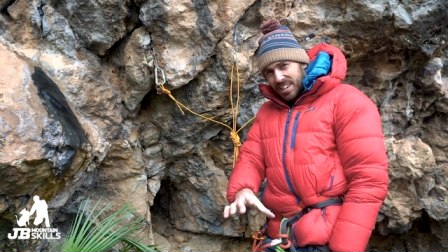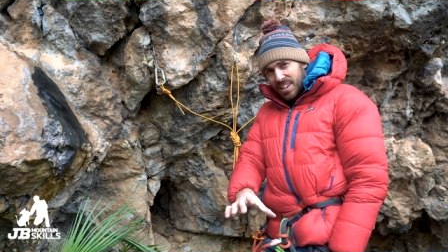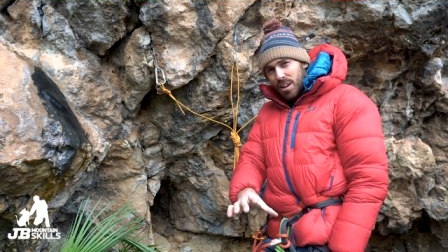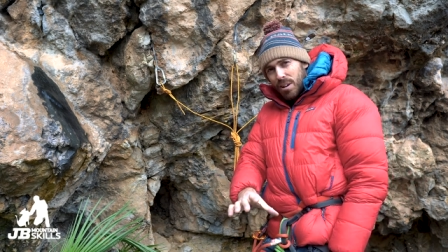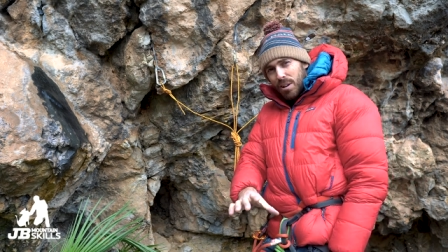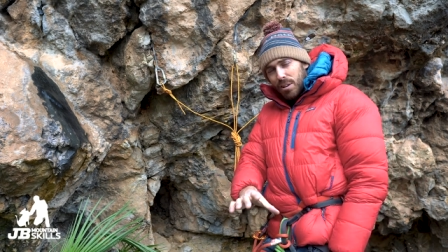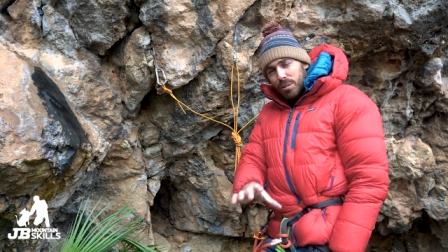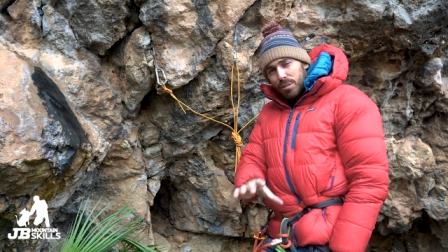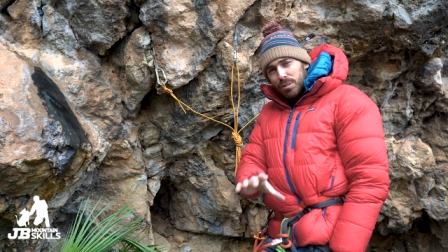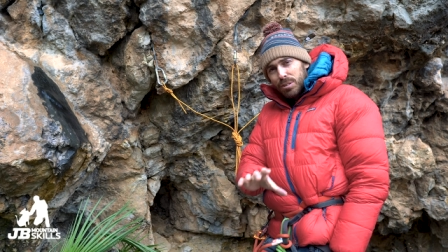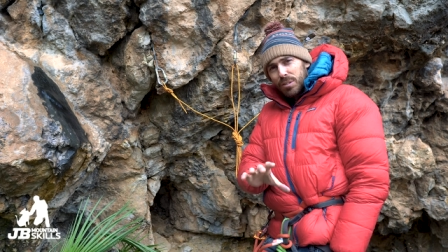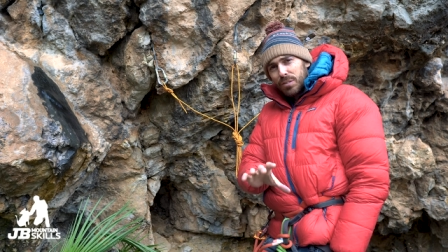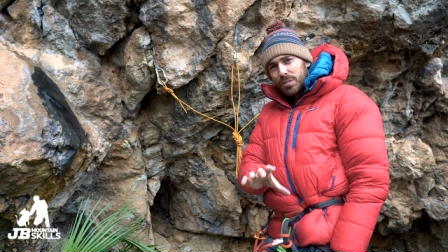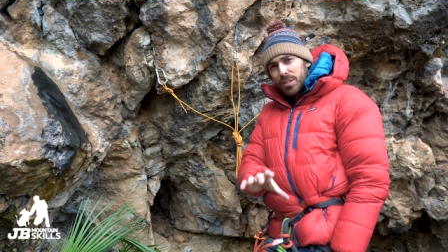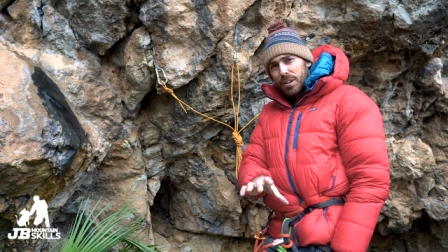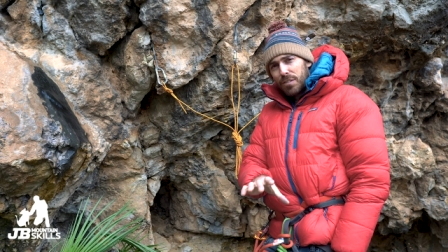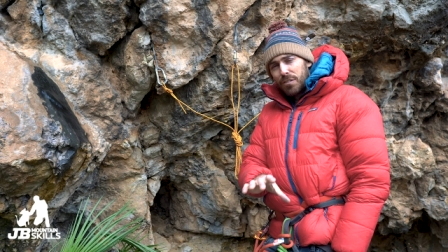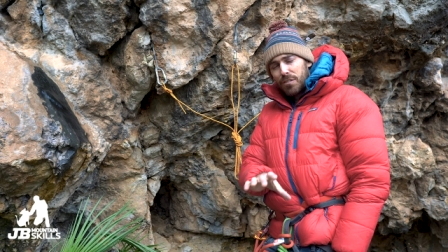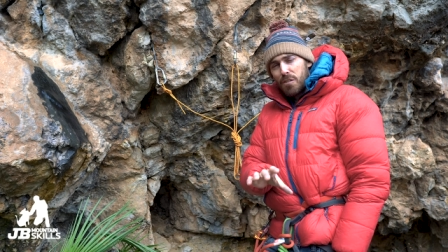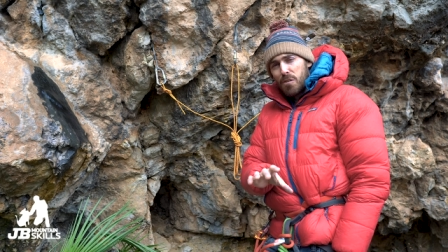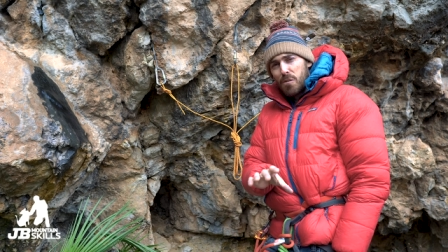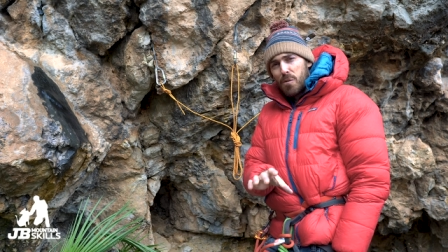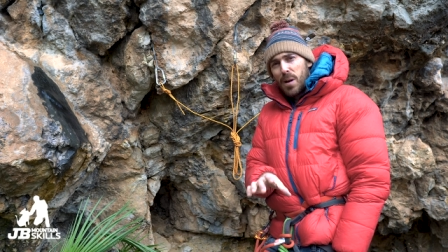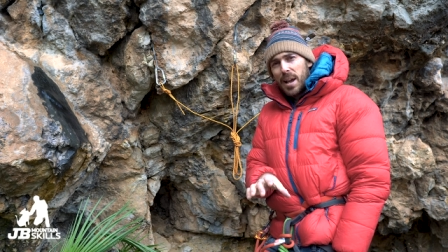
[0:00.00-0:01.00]
loads of
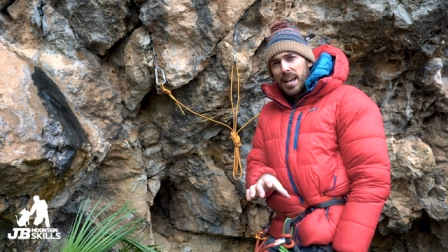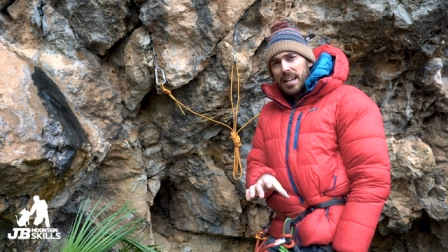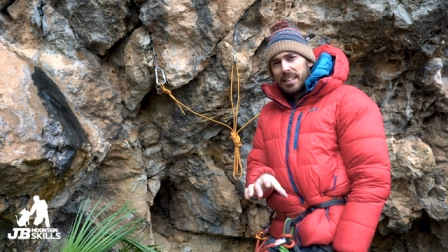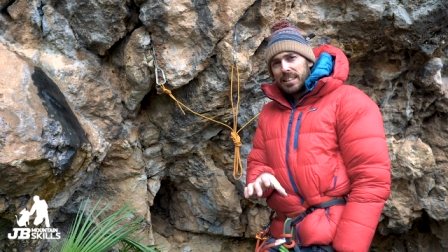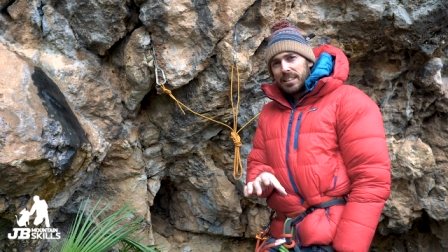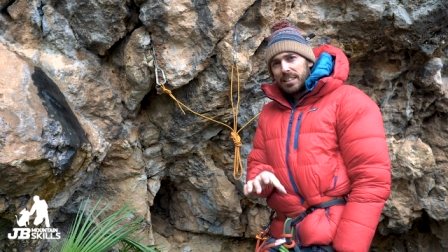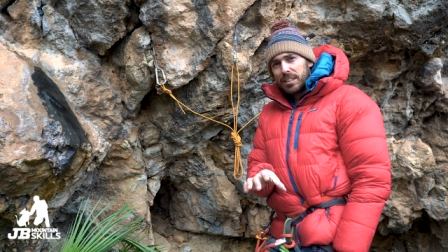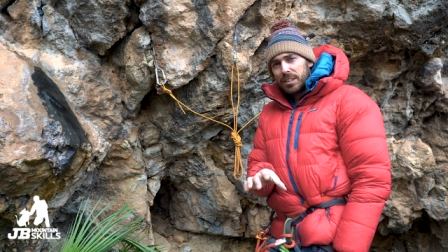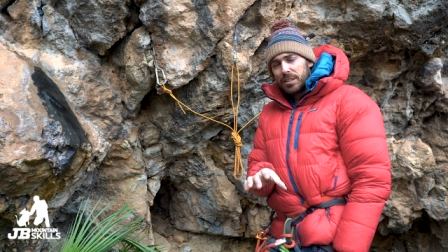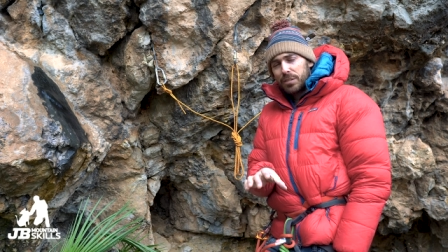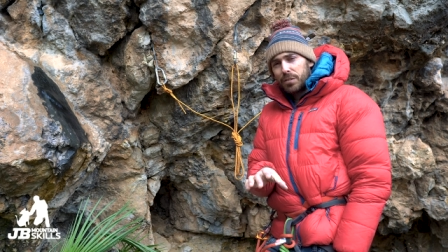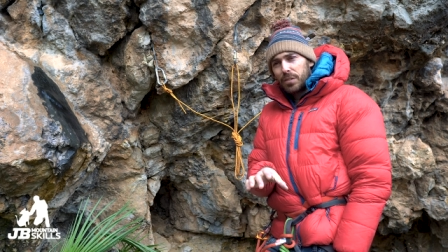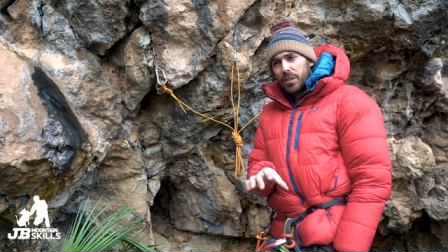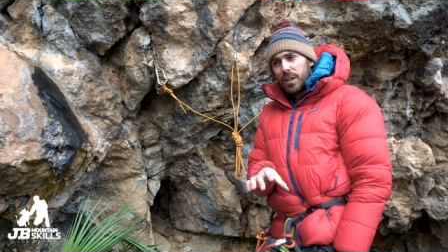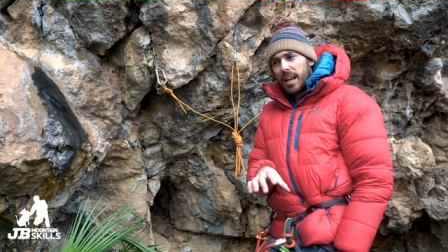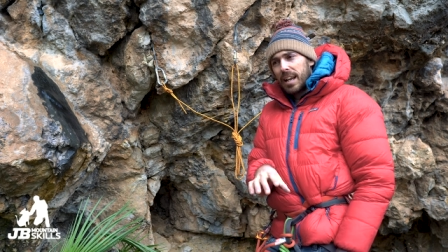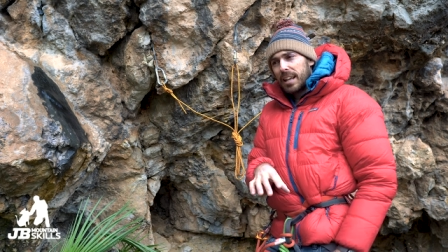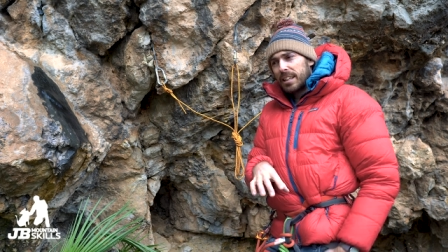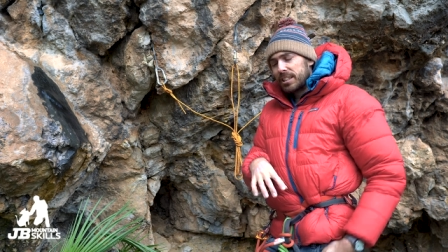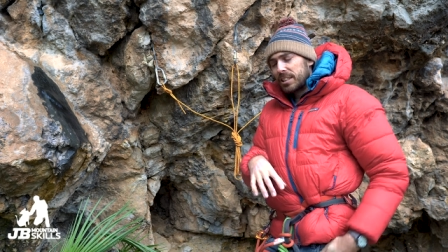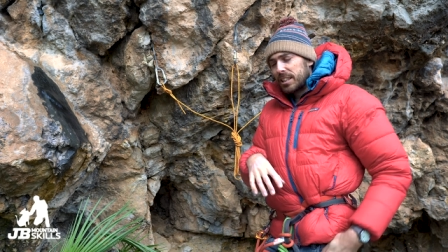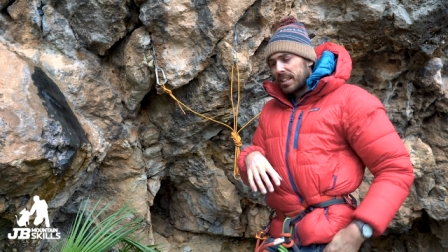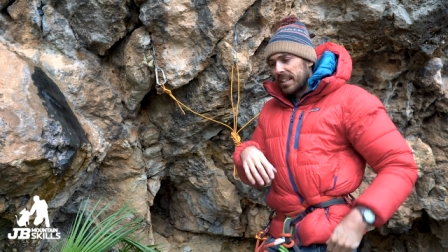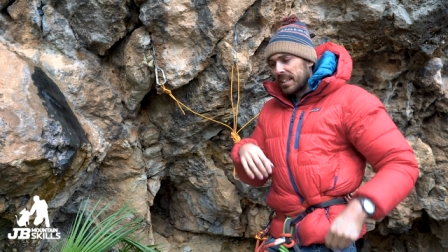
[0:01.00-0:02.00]
different ways of
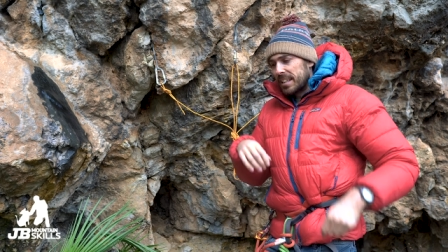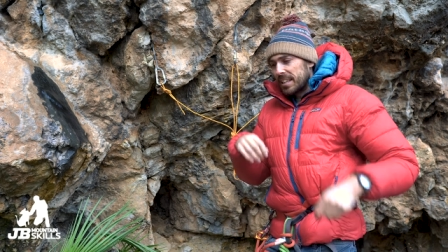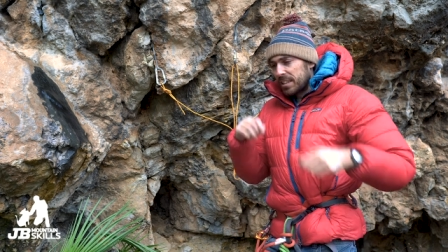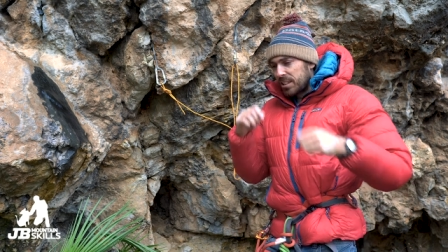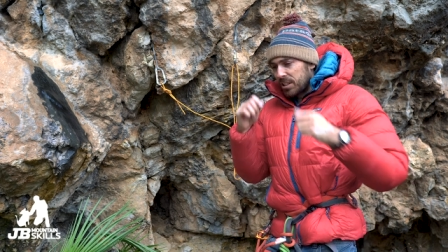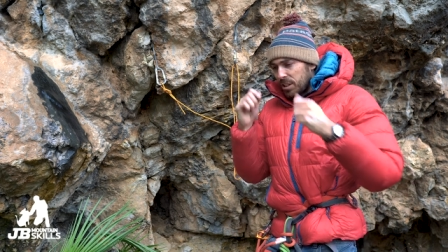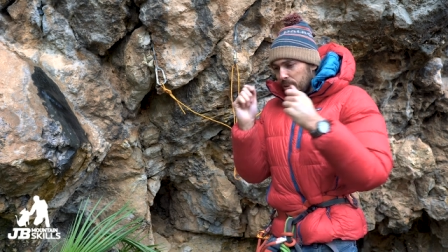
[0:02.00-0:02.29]
actually